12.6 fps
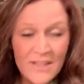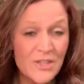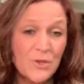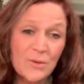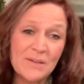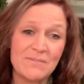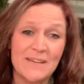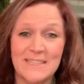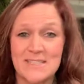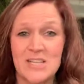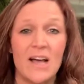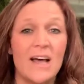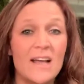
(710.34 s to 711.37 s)
You can find
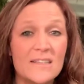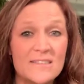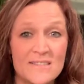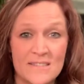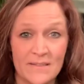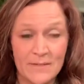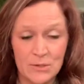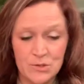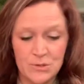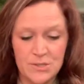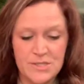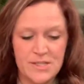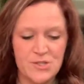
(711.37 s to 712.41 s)
tons of
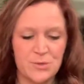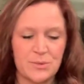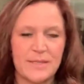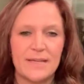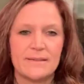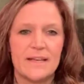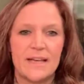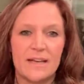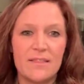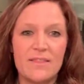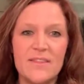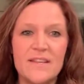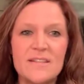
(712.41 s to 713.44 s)
outdoorsy jewelry online.
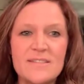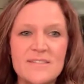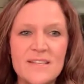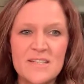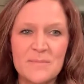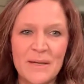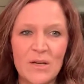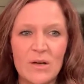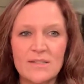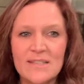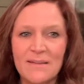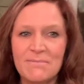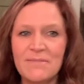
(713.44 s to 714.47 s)
This is my
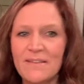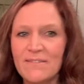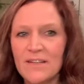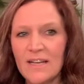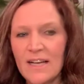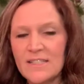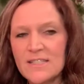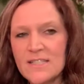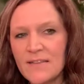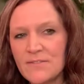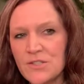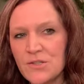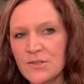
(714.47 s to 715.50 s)
all-time favorite. I just
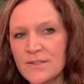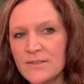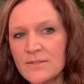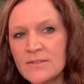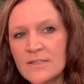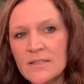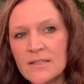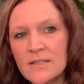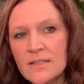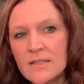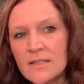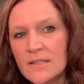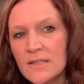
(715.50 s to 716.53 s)
have to show you.
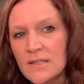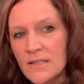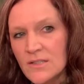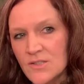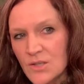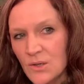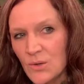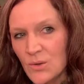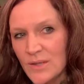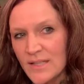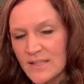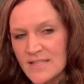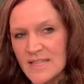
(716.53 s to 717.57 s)
So,
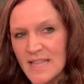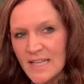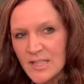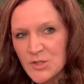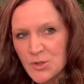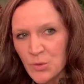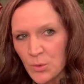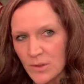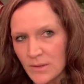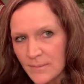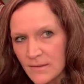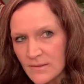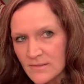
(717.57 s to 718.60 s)
isn't that
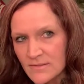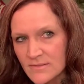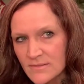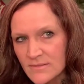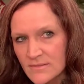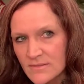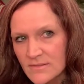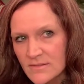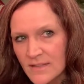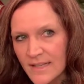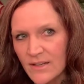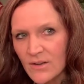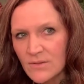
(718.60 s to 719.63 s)
adorable?
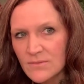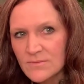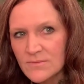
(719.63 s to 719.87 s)
I know.